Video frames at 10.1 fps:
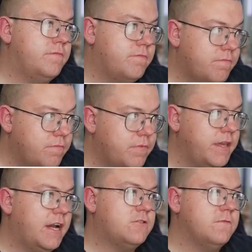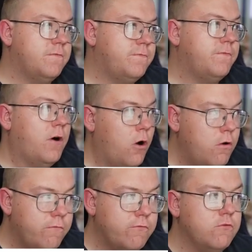the actual
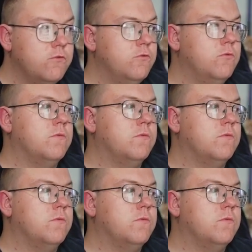overall,